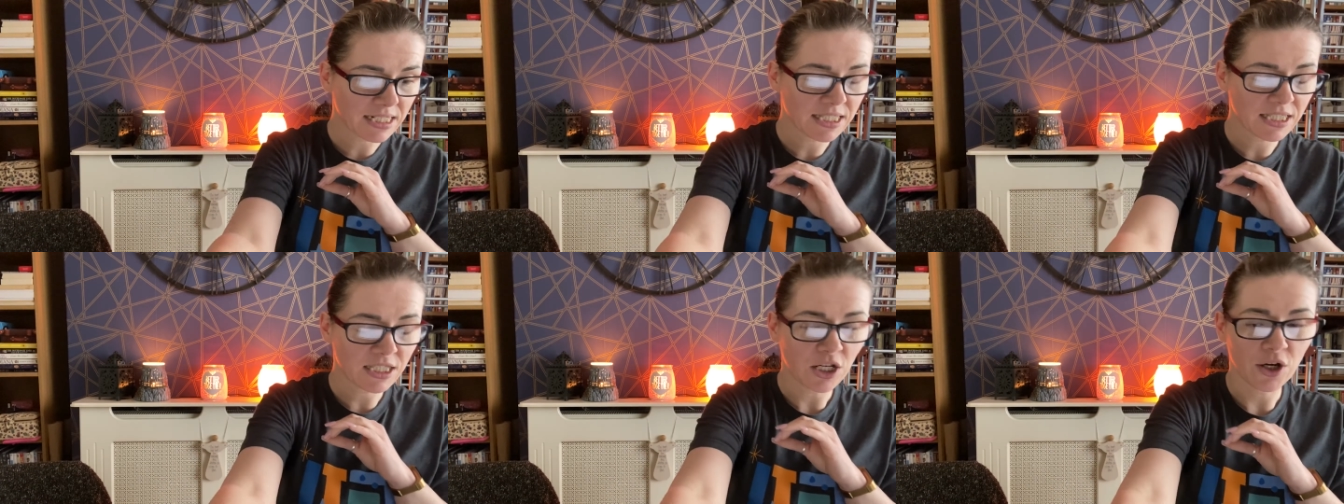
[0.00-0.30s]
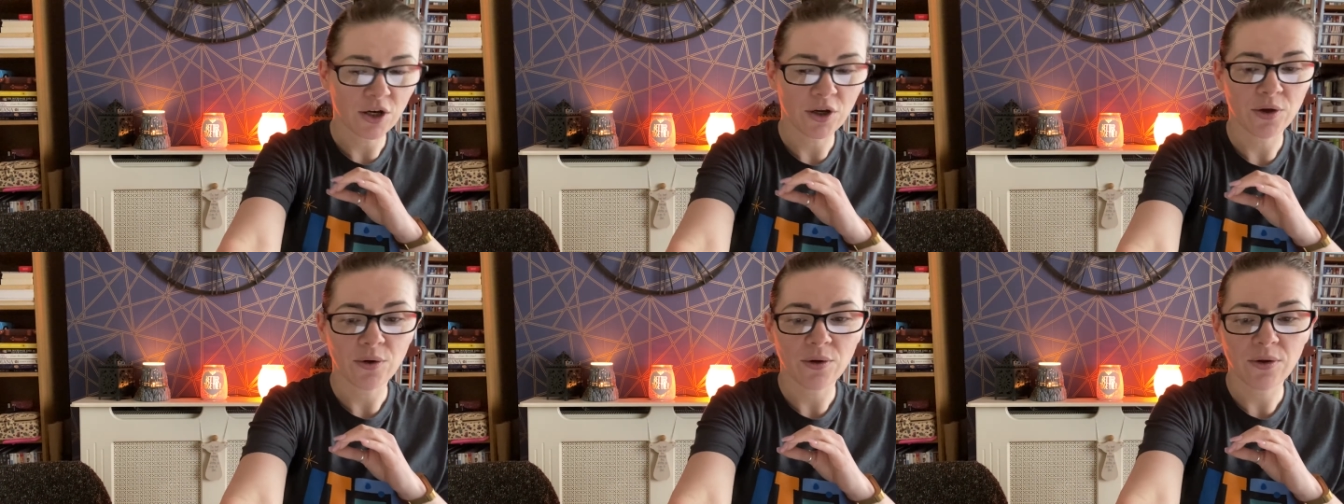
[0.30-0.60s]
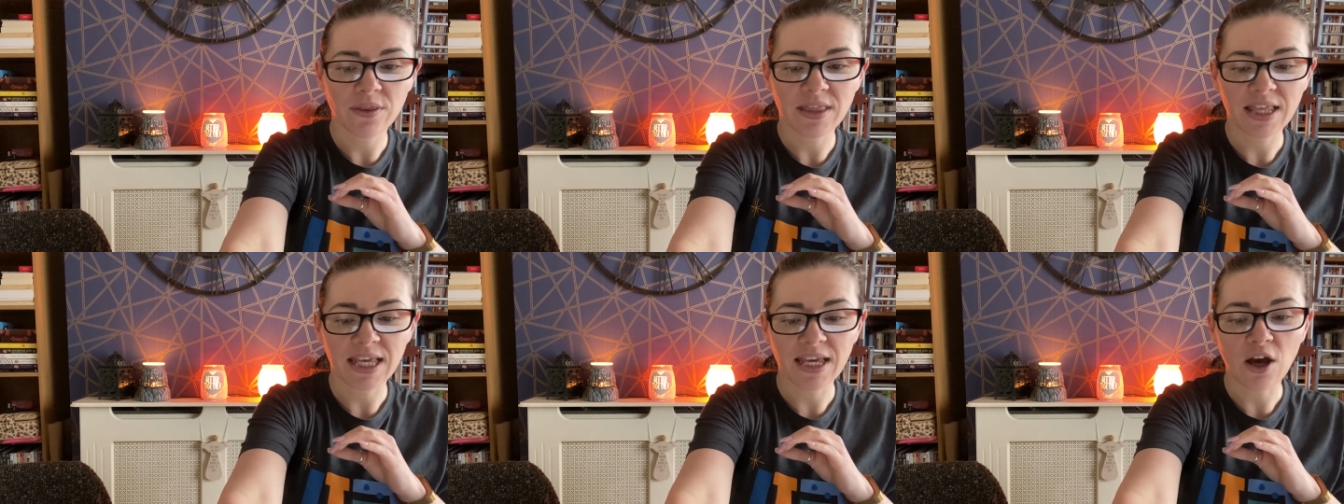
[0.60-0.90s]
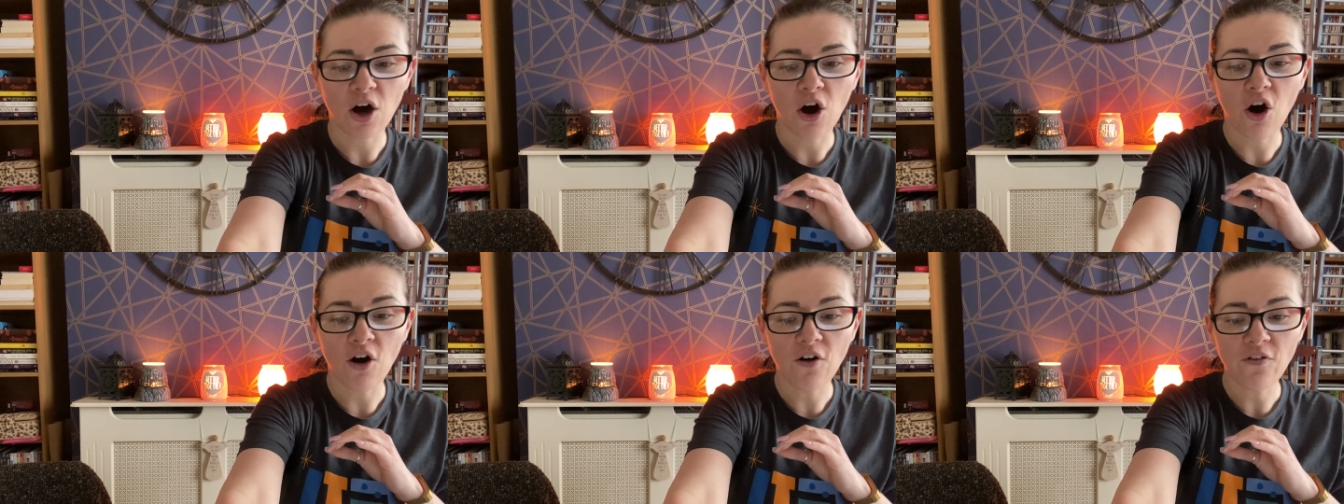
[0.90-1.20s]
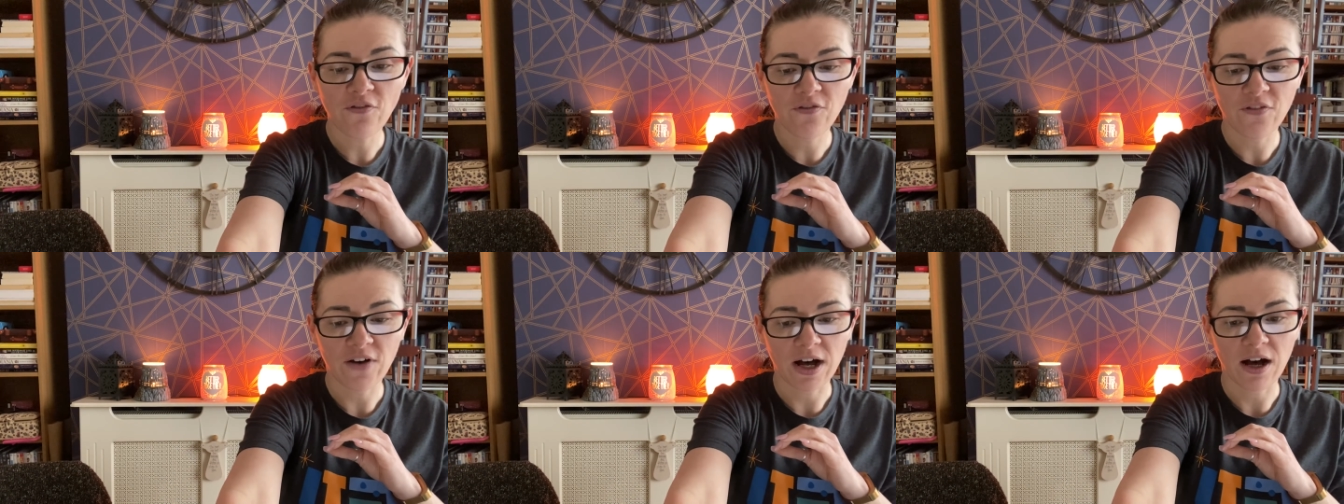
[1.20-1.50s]
So the
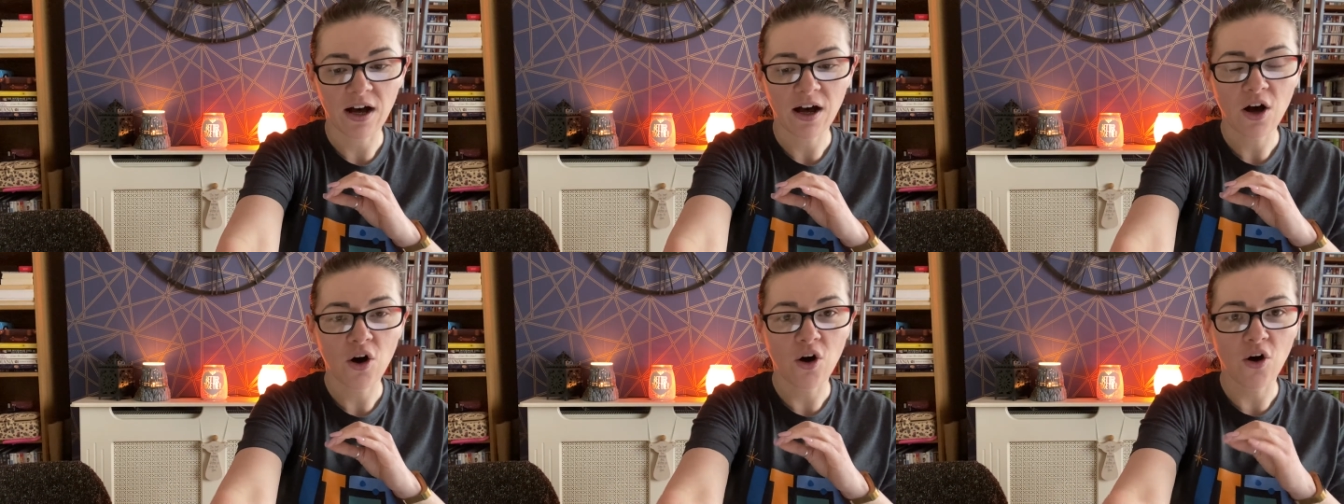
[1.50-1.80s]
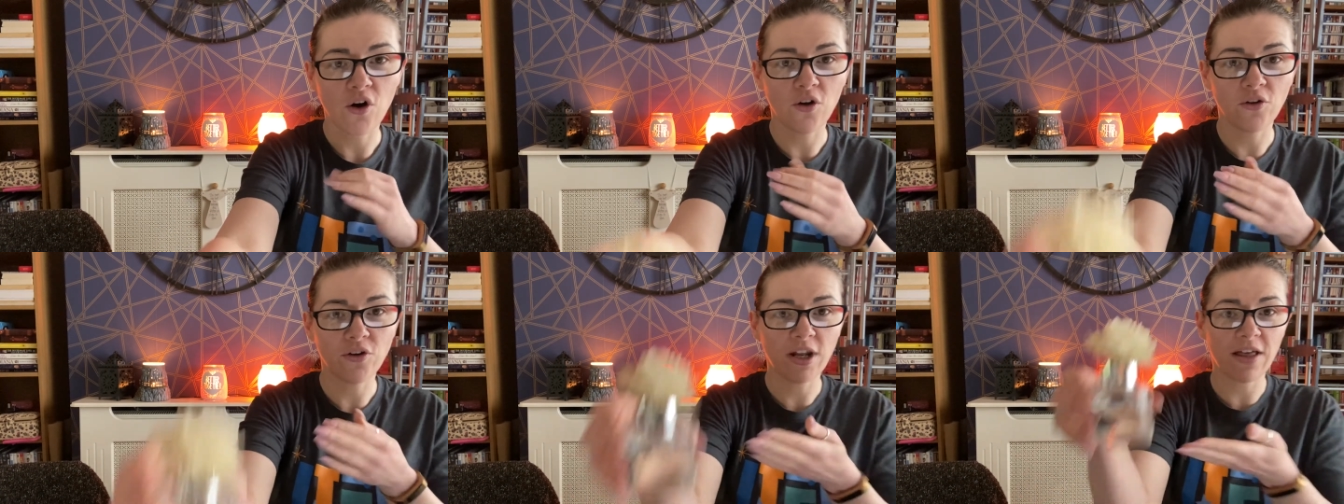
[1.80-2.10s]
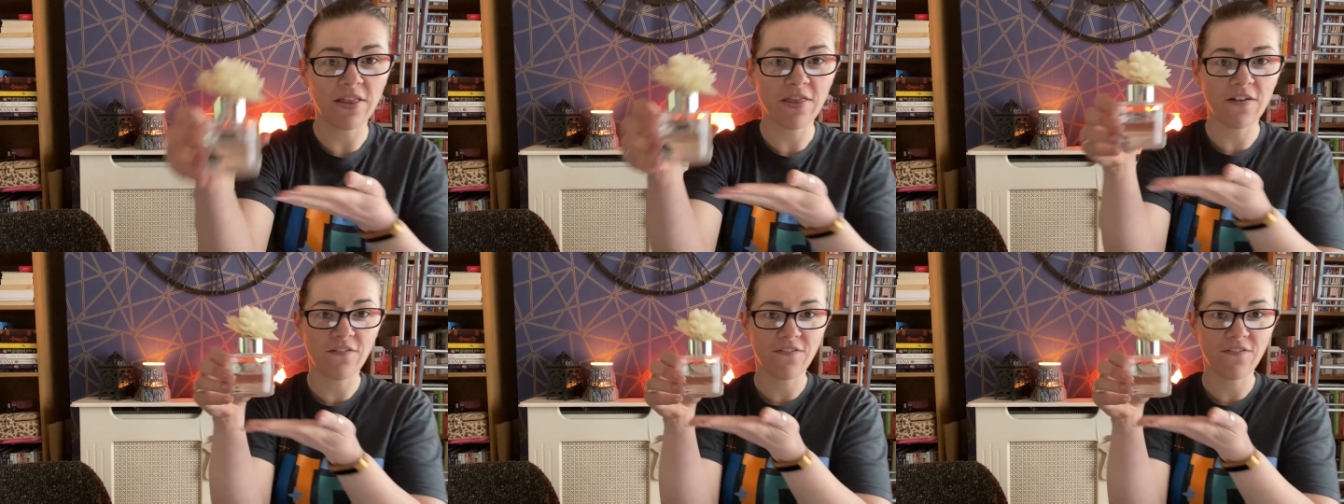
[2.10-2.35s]
offer on the